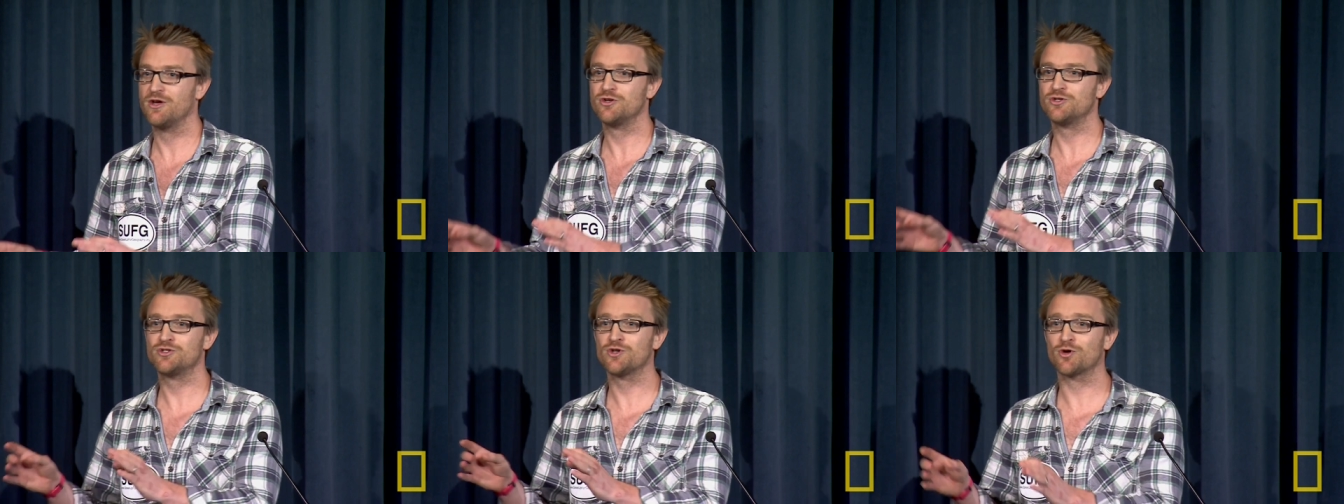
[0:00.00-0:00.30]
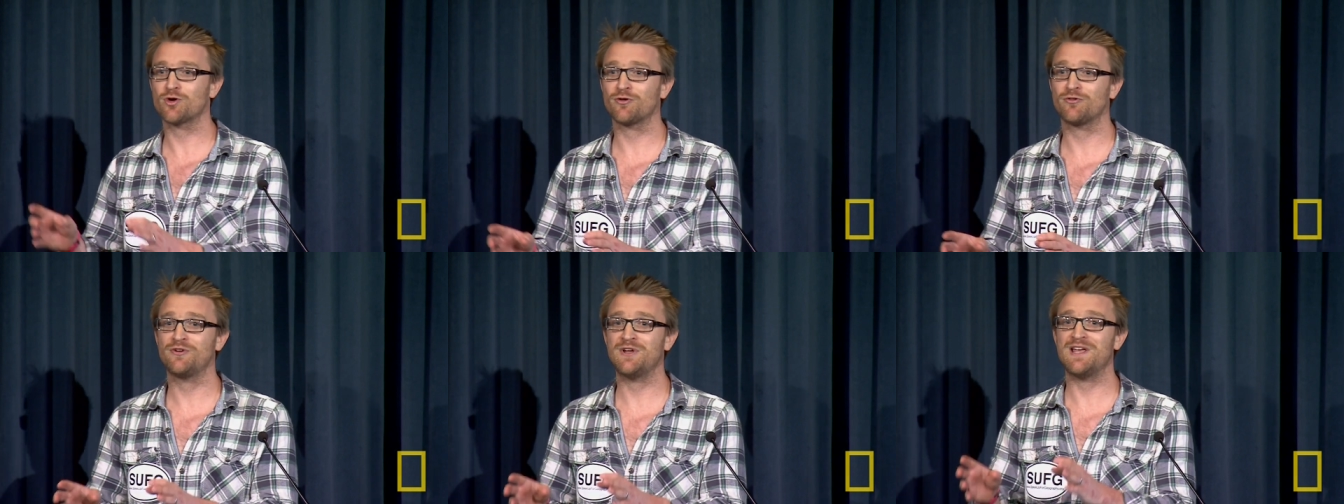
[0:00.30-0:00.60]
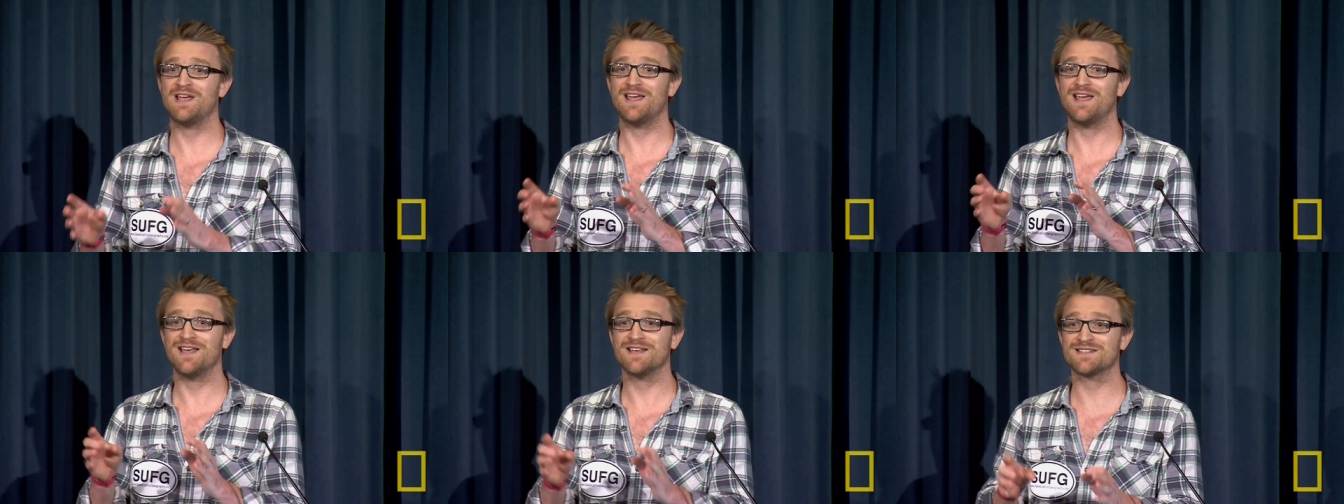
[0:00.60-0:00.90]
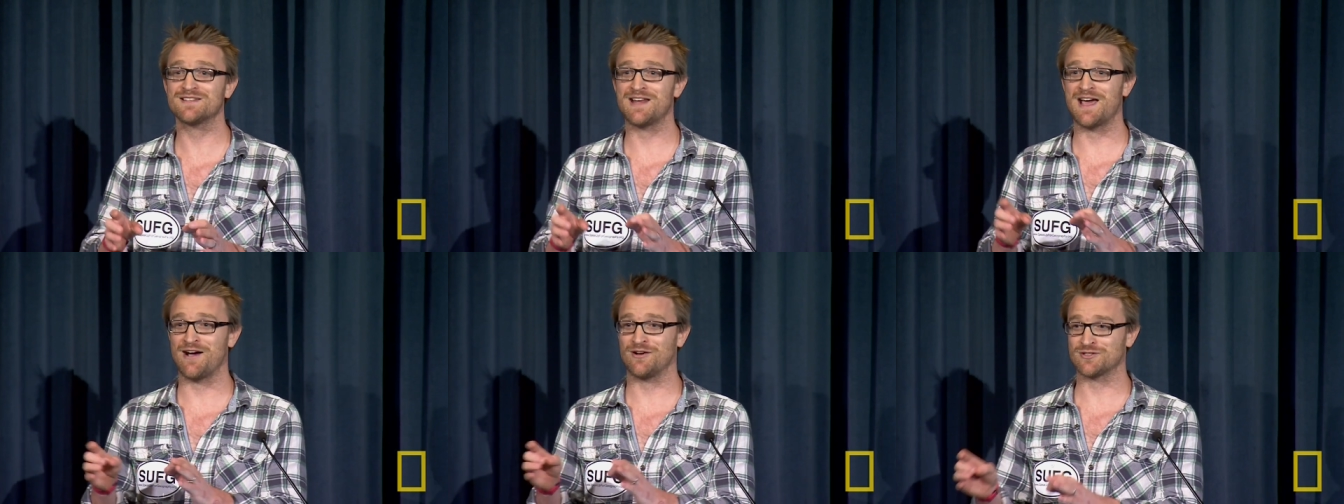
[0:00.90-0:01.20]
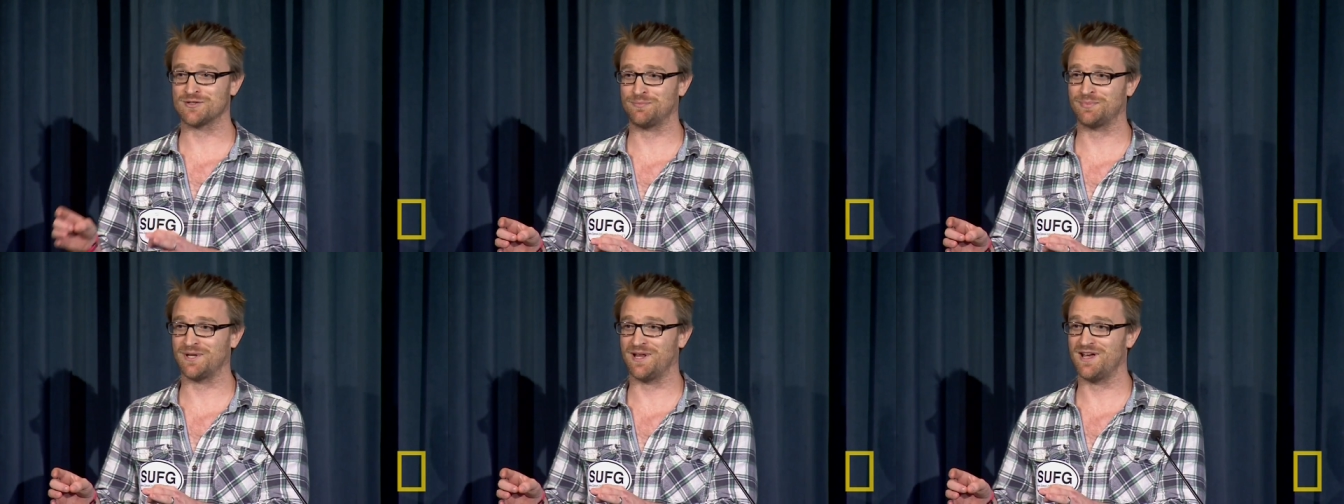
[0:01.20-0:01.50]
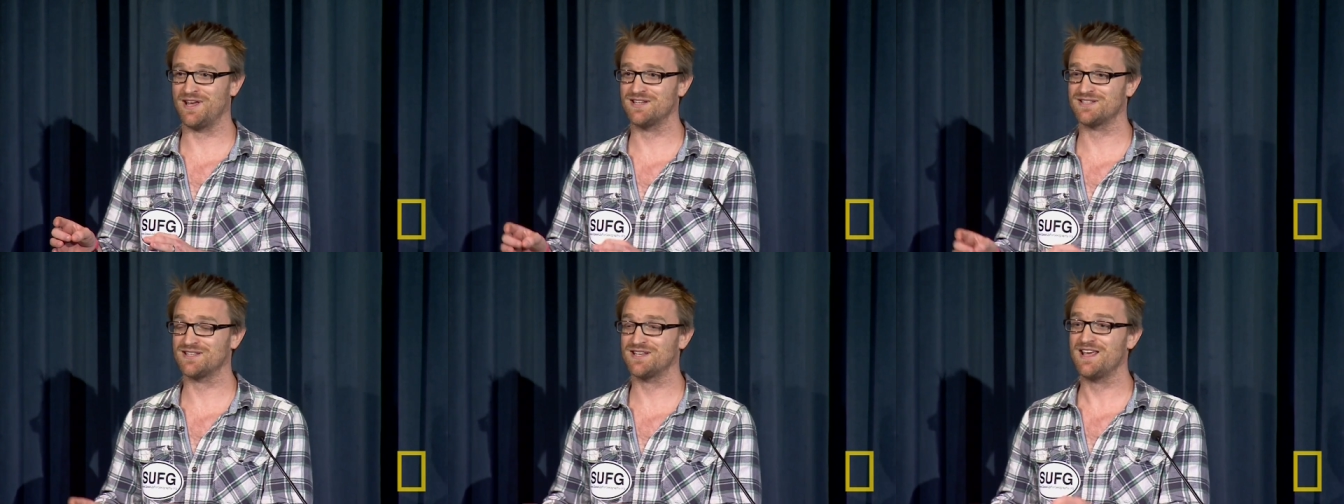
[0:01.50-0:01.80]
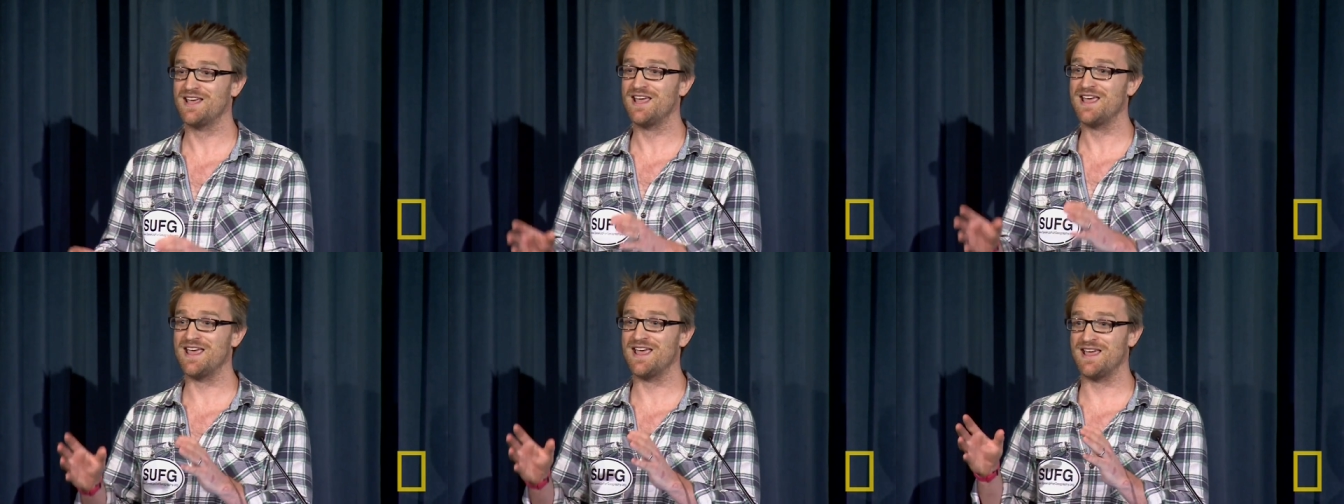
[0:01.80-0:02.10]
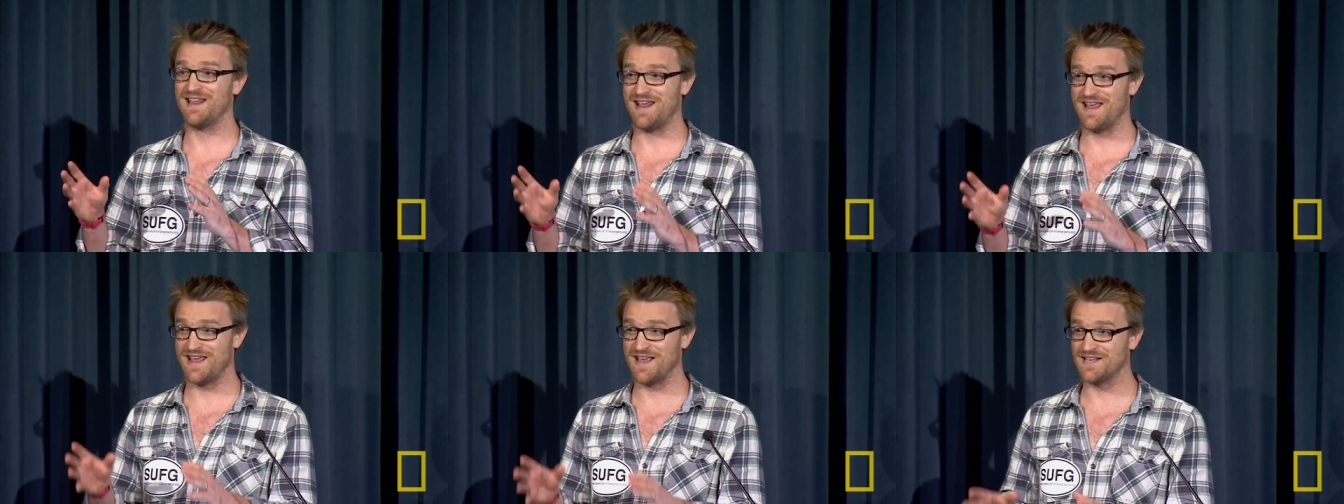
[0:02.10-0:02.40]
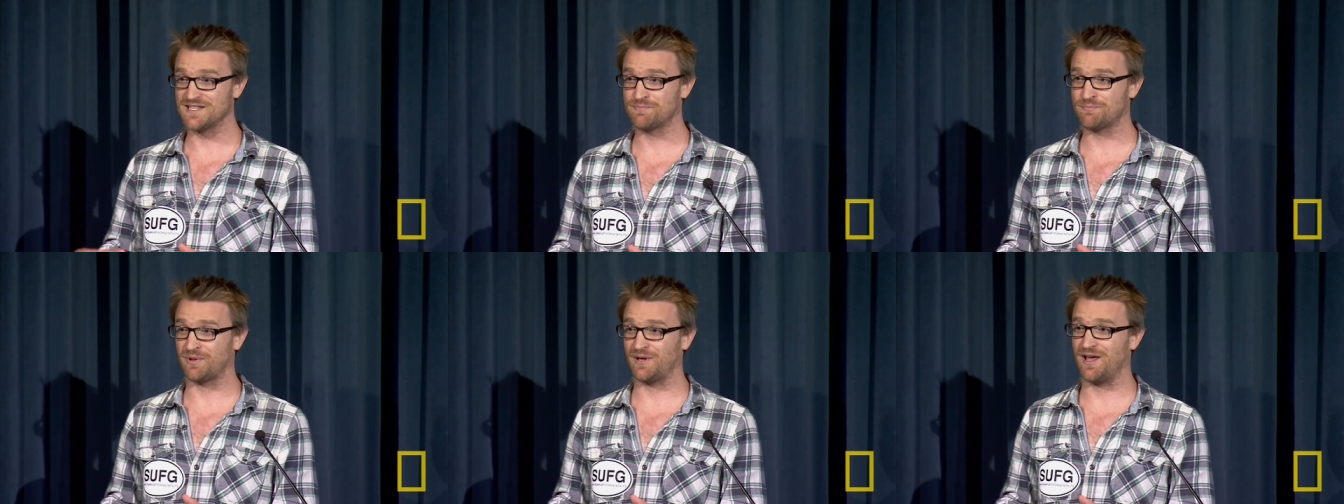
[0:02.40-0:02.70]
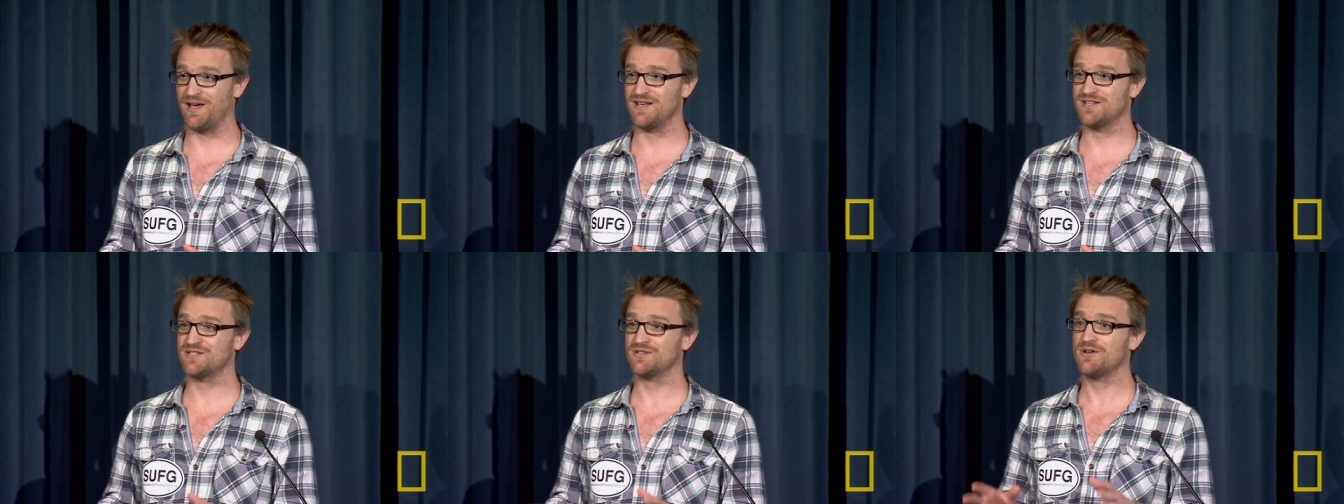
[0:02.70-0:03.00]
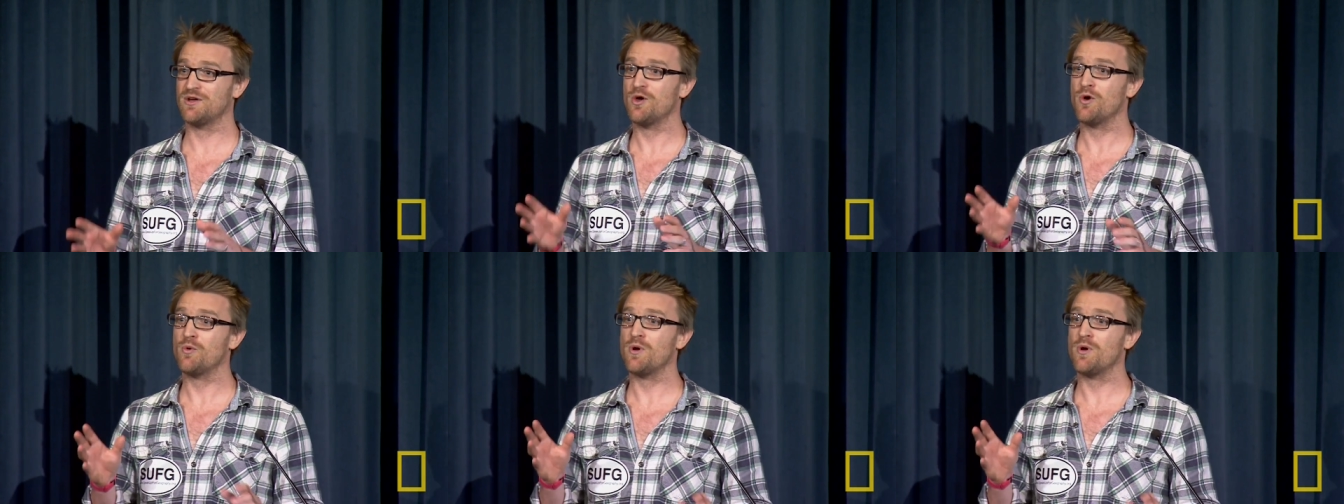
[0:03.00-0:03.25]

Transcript: Geography isn't out of place, it is place.